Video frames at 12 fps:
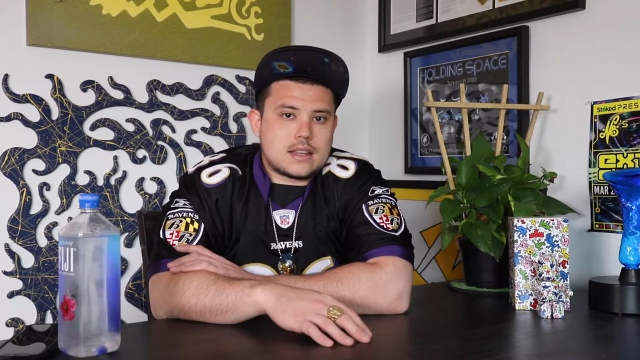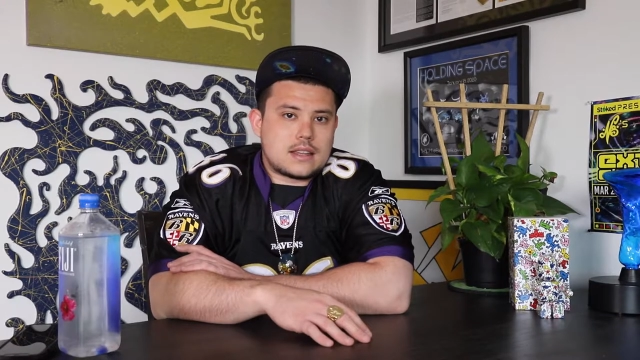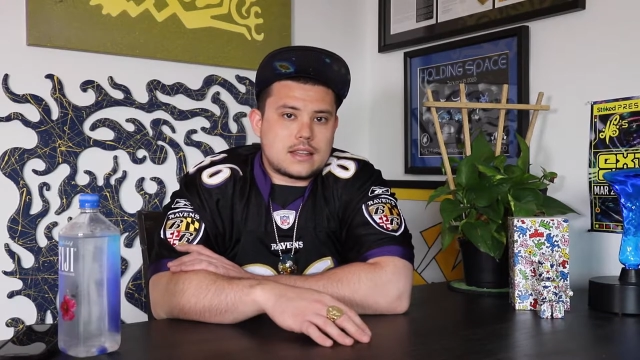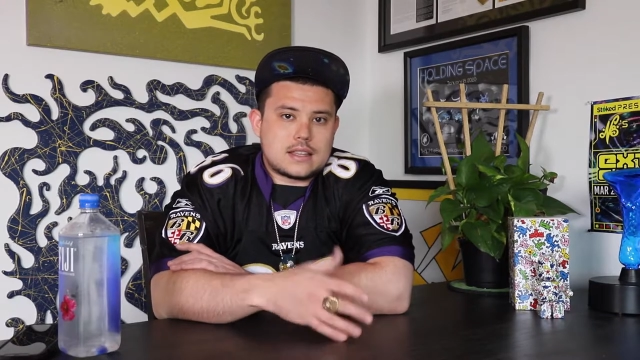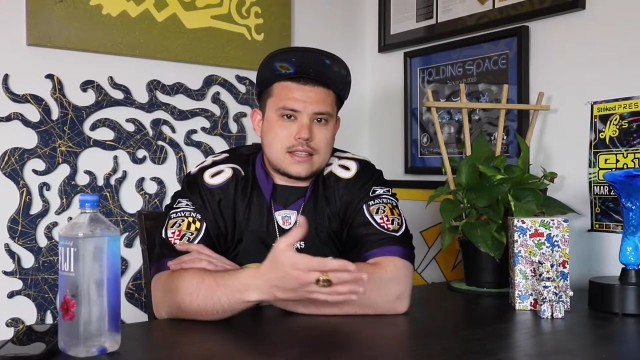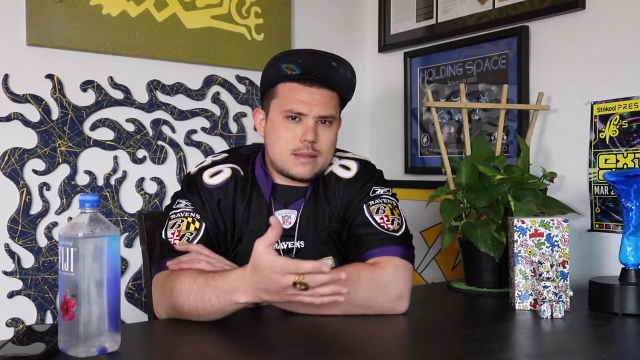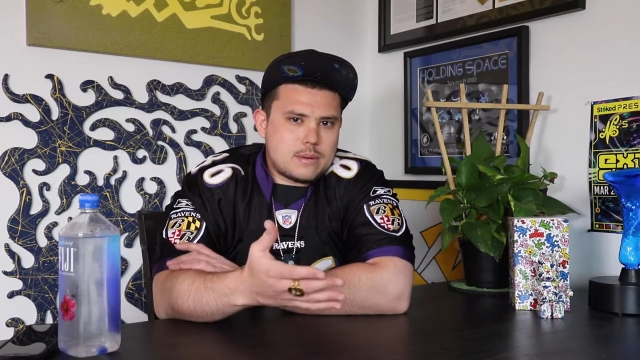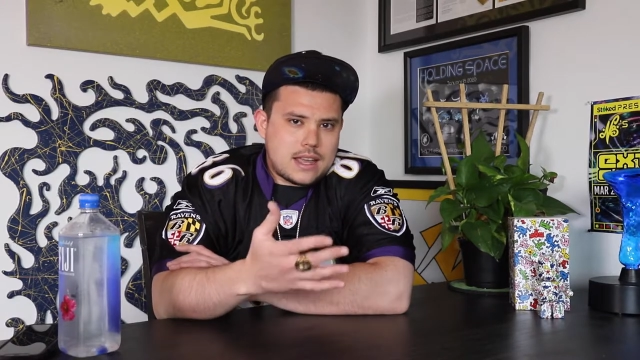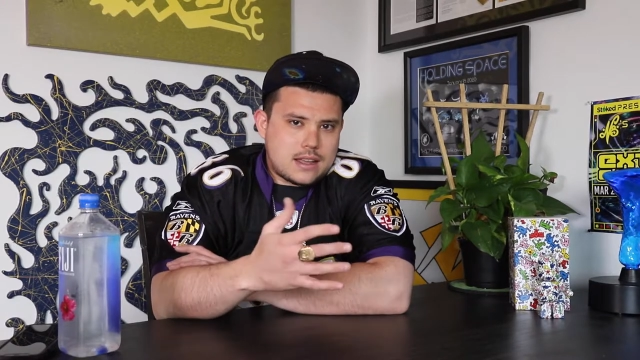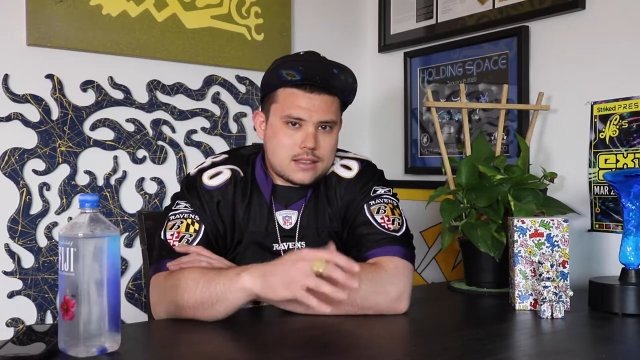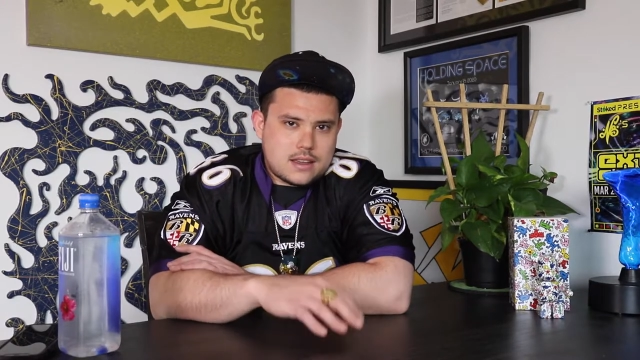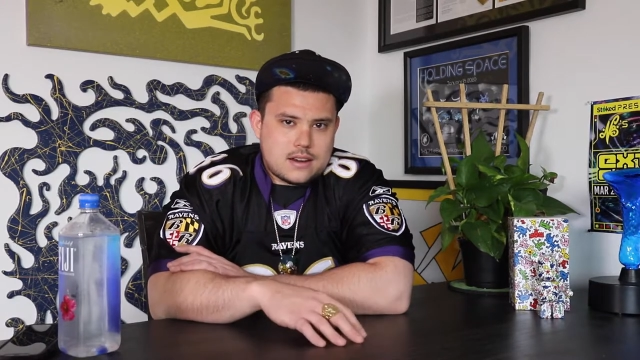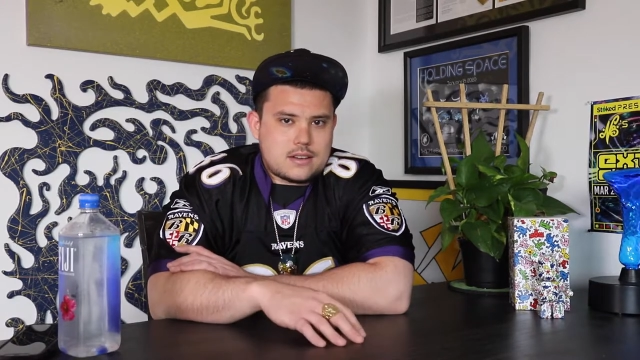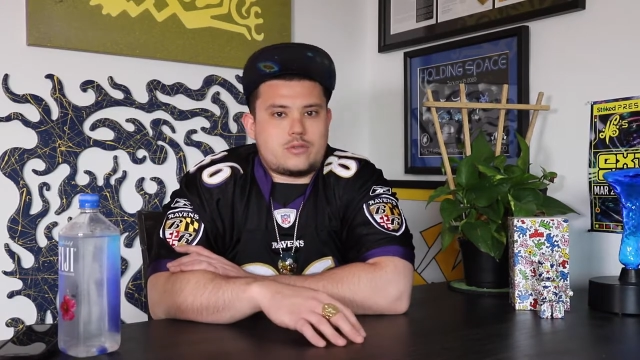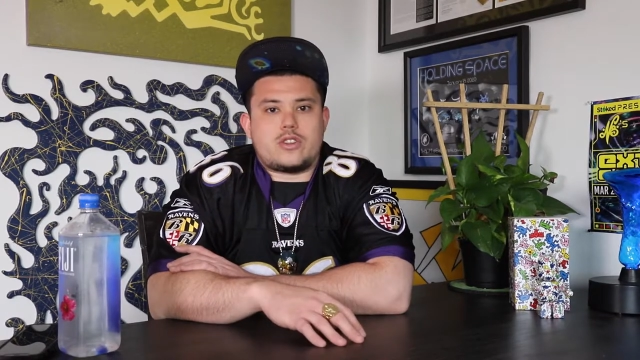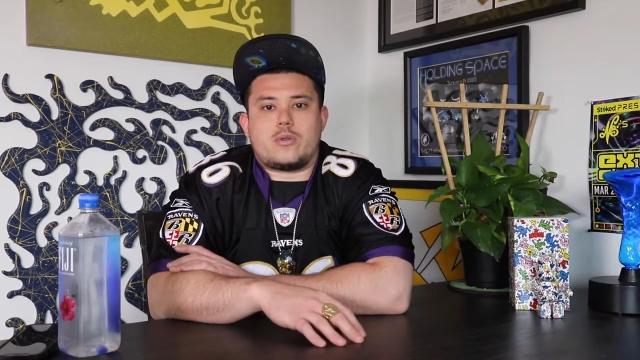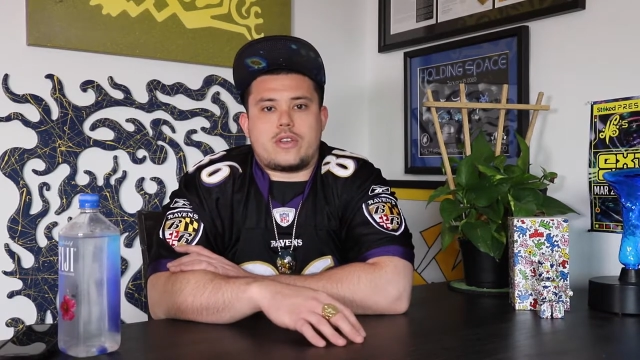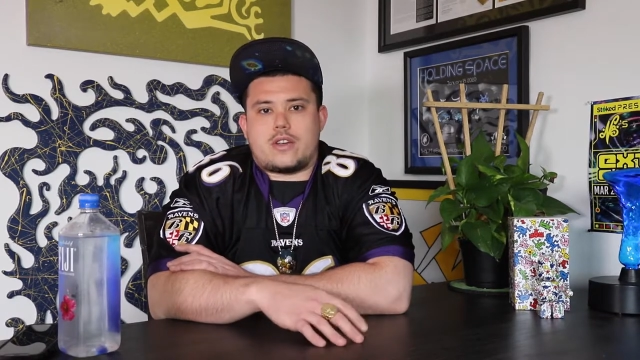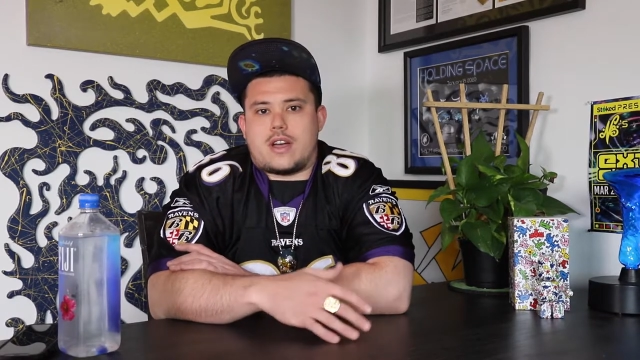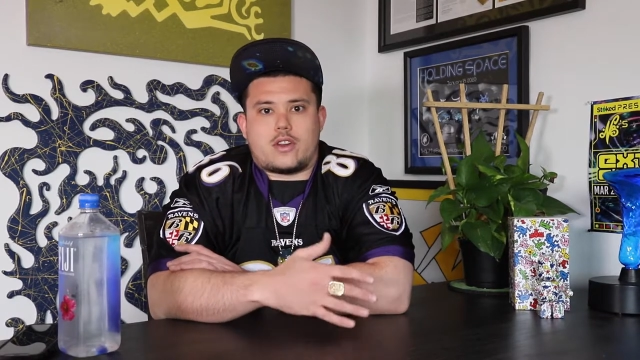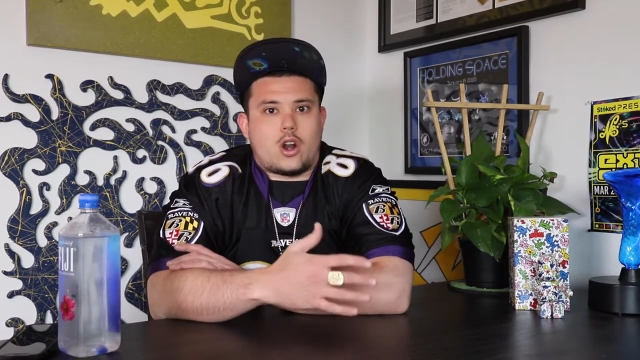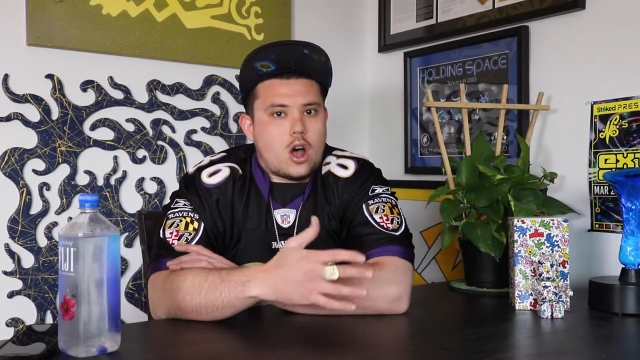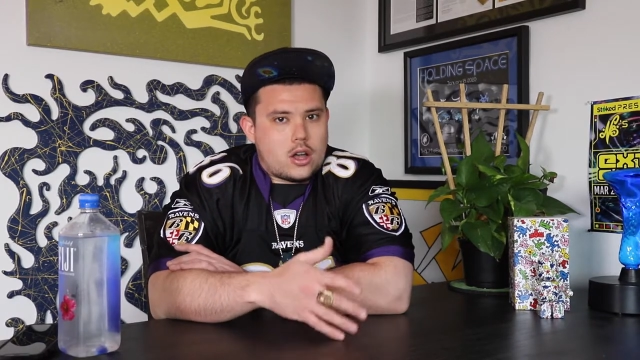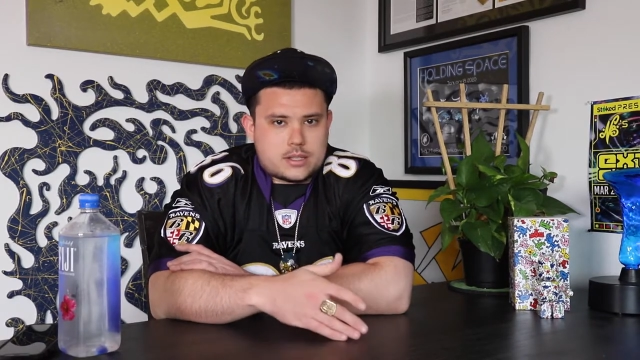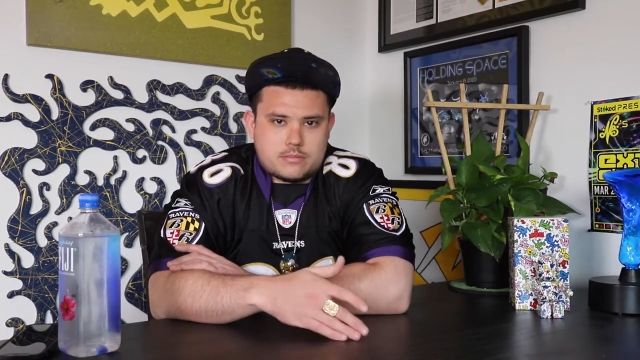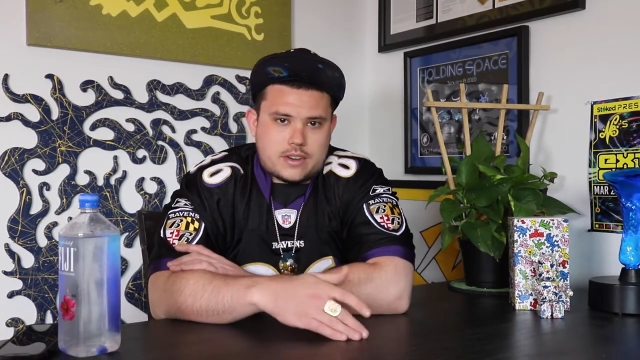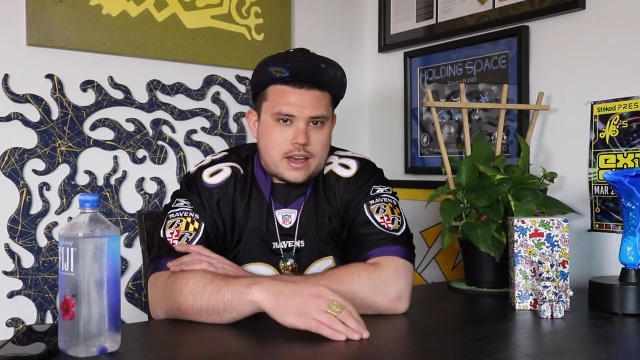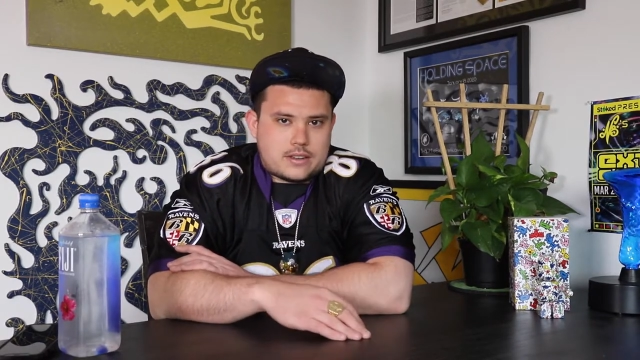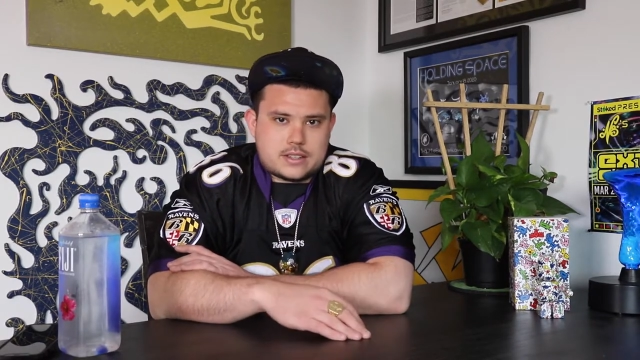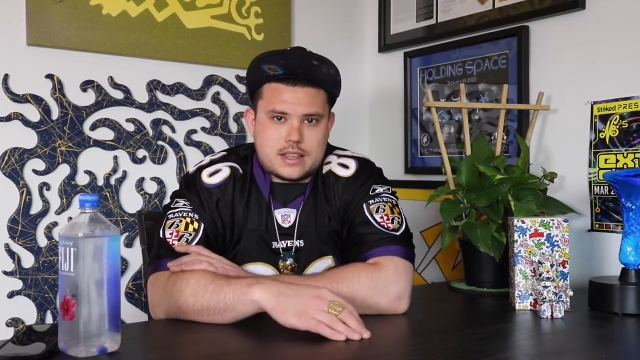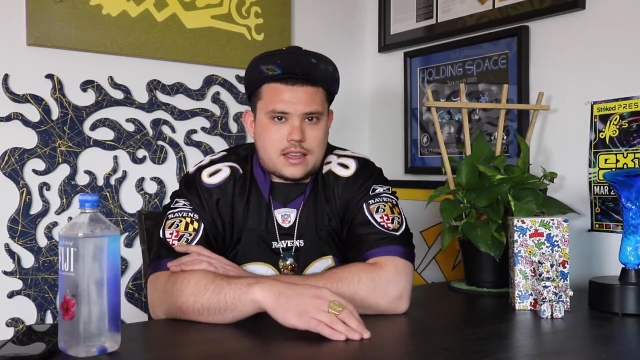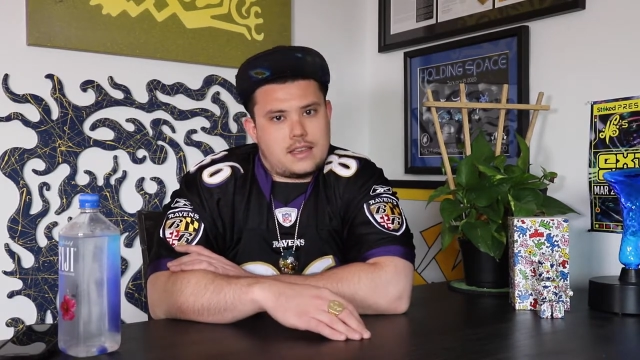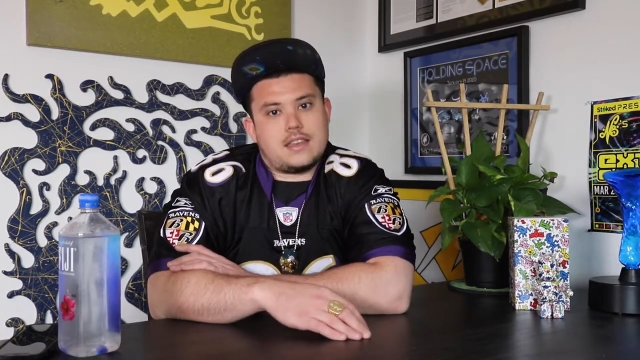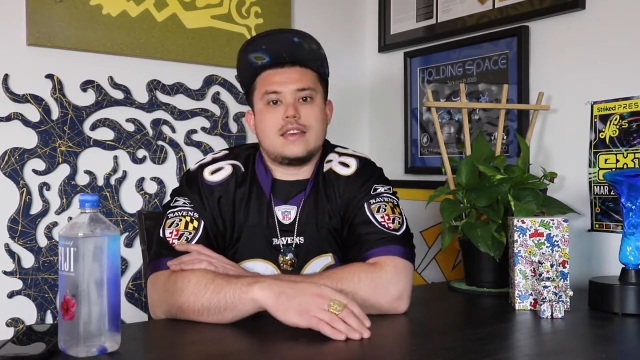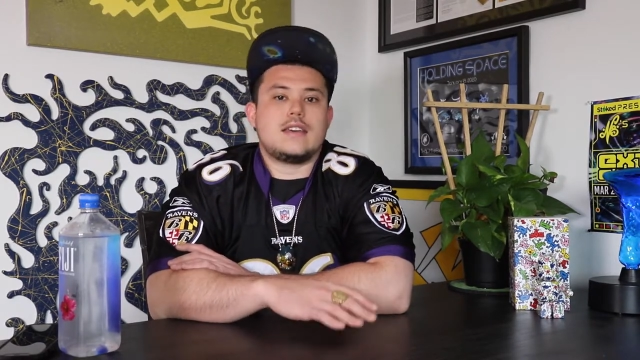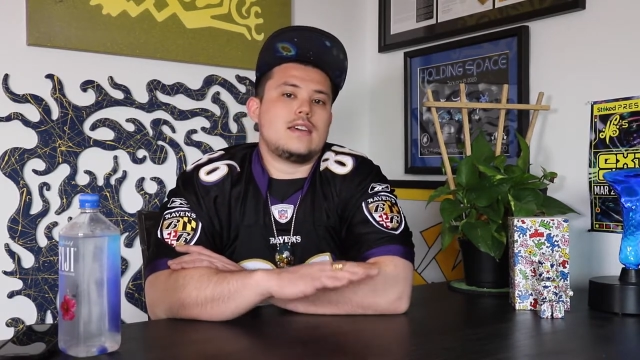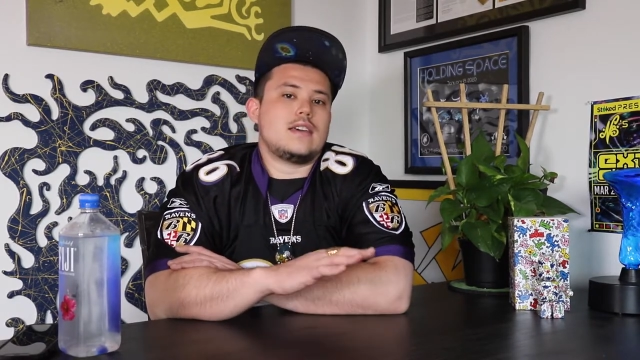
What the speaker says: And to anybody out there, you know, whether you're having an awesome Father's Day,